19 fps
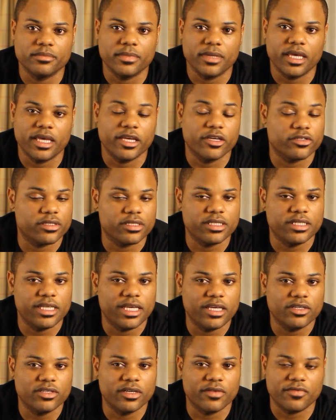Here's the
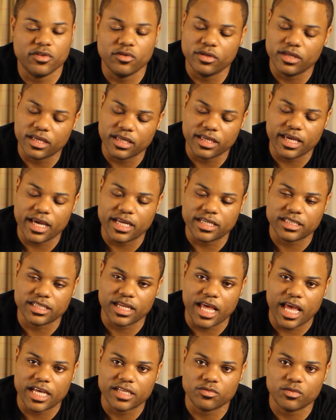deal: if you didn't catch
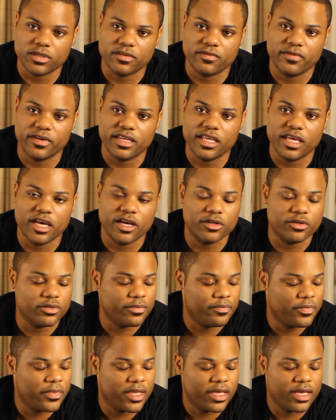last week's video,